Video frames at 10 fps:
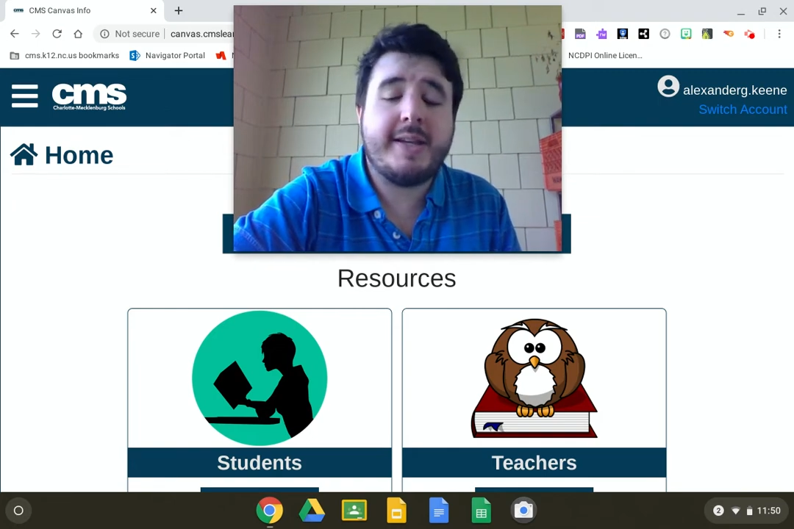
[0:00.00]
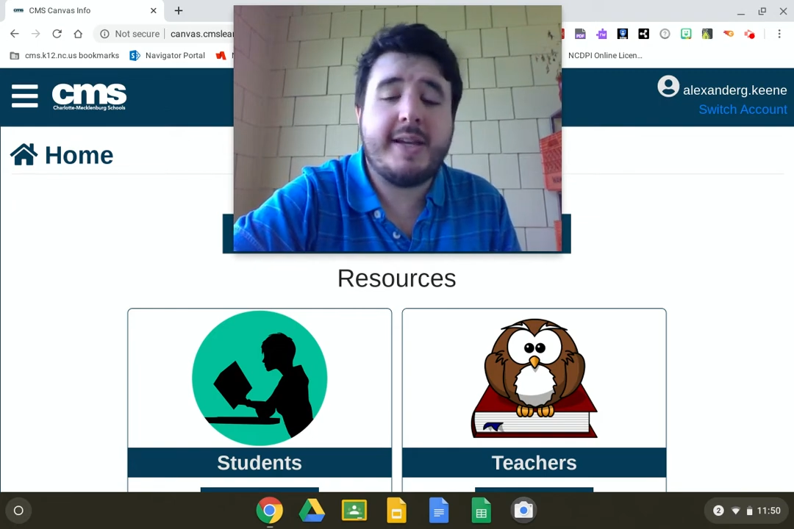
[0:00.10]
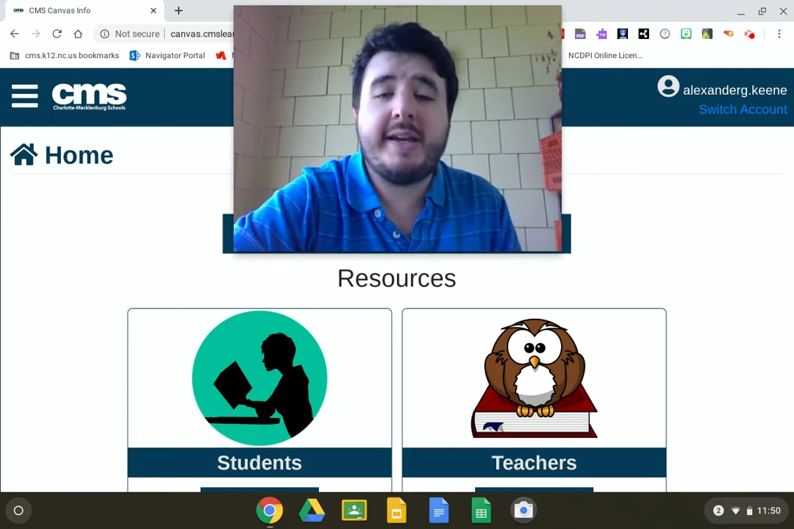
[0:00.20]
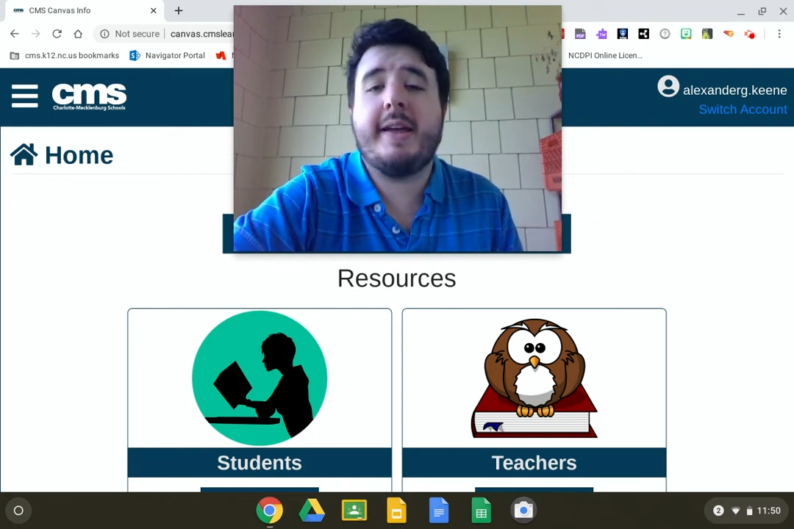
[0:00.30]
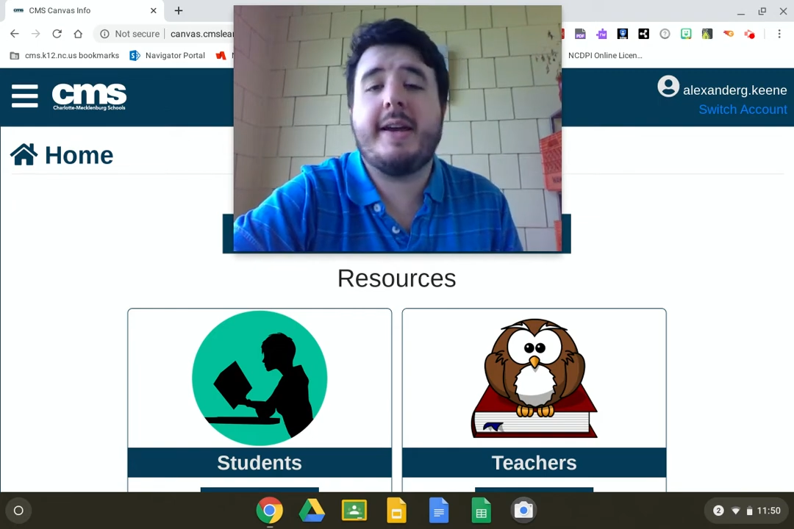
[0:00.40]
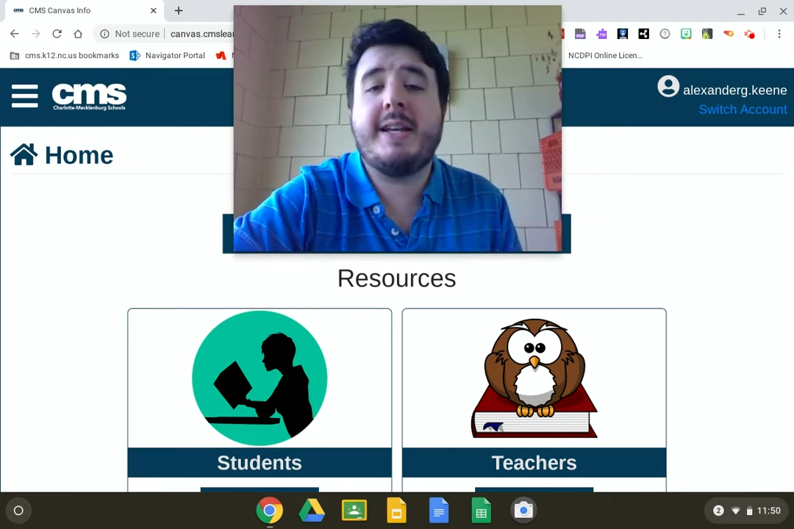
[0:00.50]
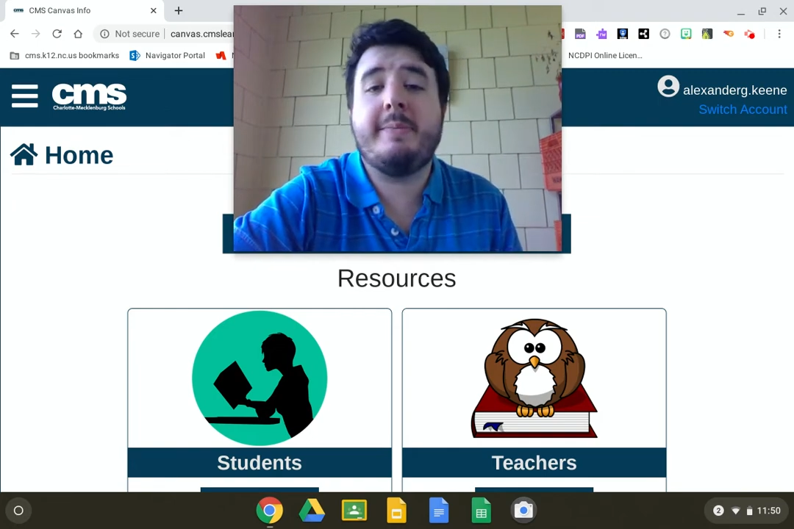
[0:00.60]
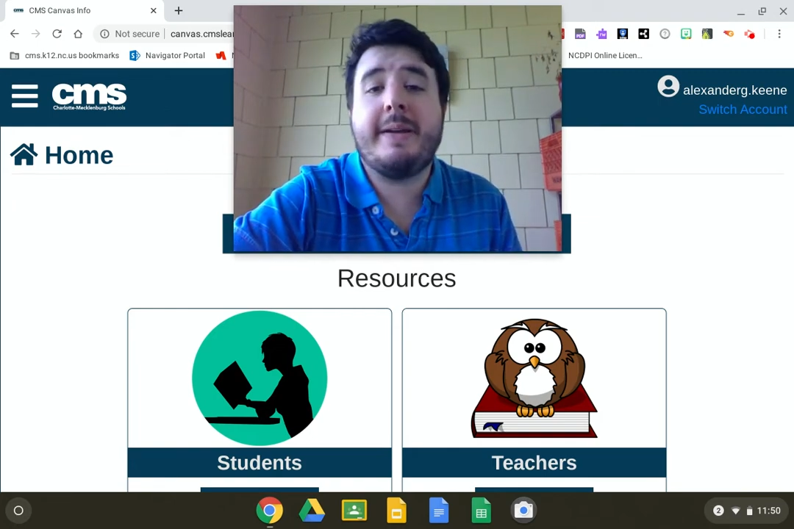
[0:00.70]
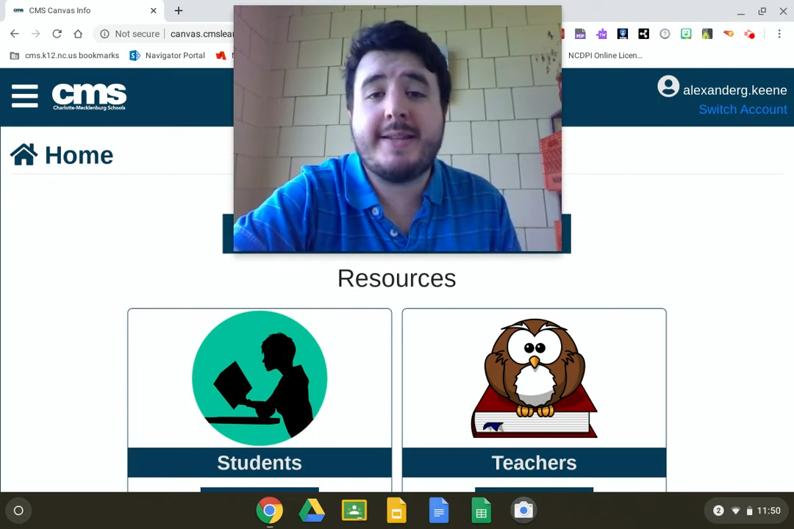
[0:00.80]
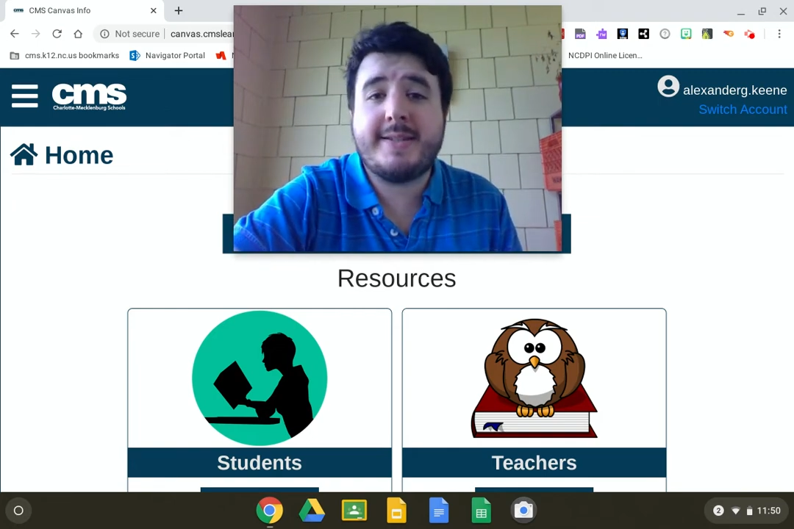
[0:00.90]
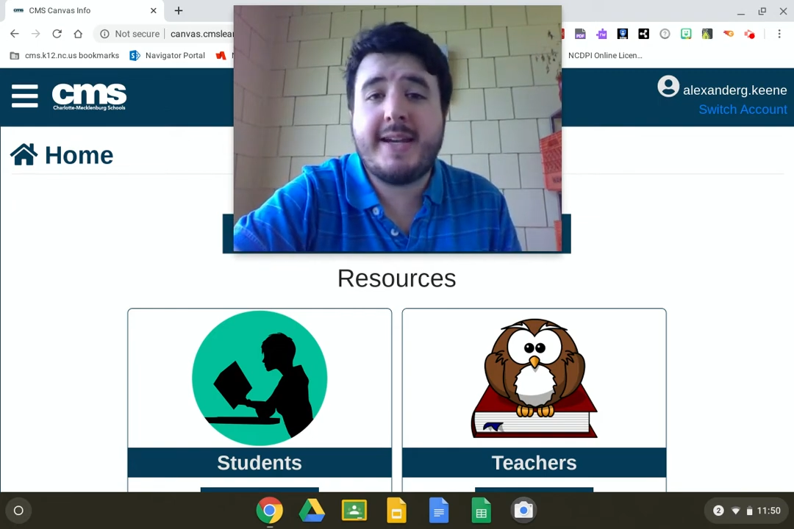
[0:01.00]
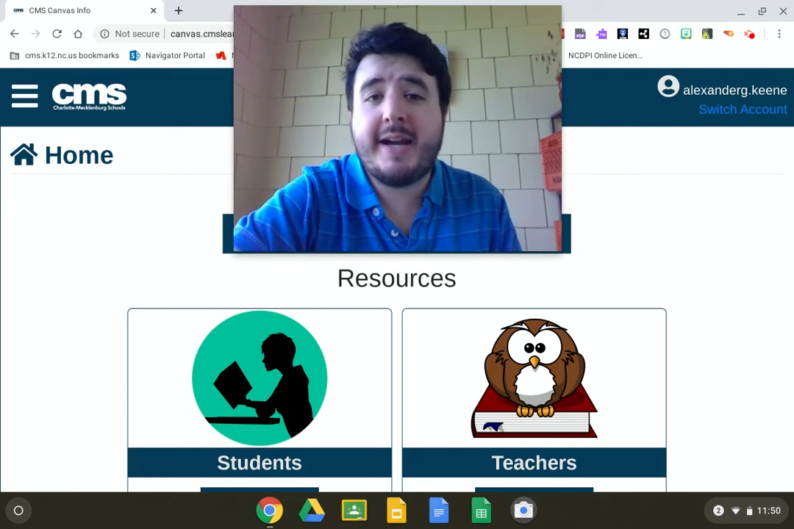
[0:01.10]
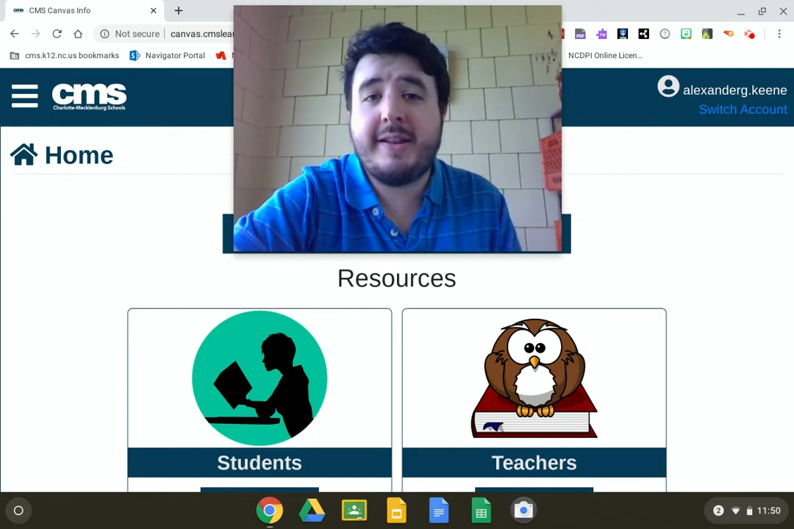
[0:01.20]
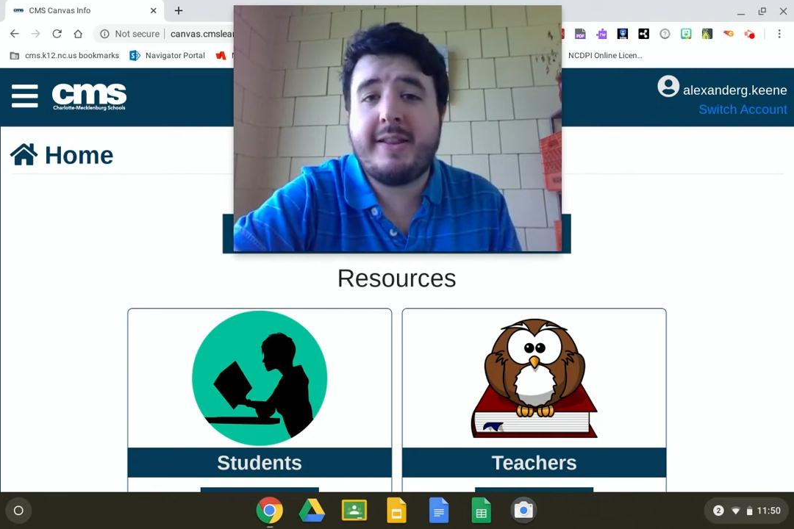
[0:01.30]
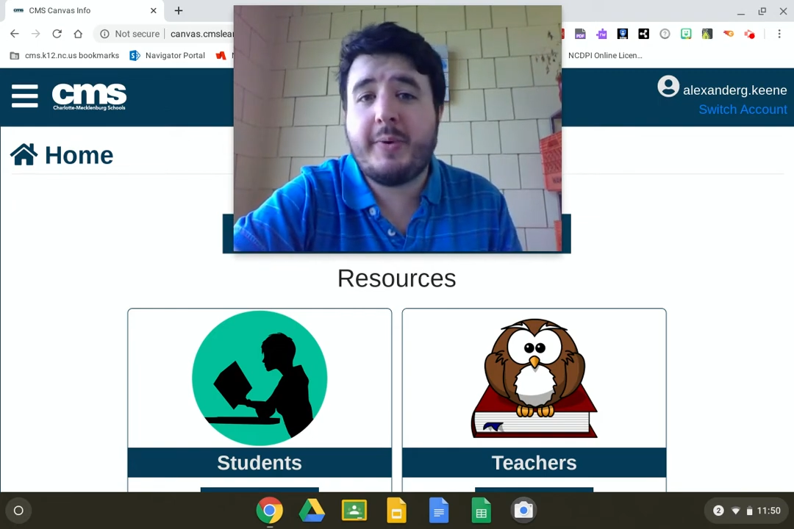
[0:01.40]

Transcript: the ELA team has decided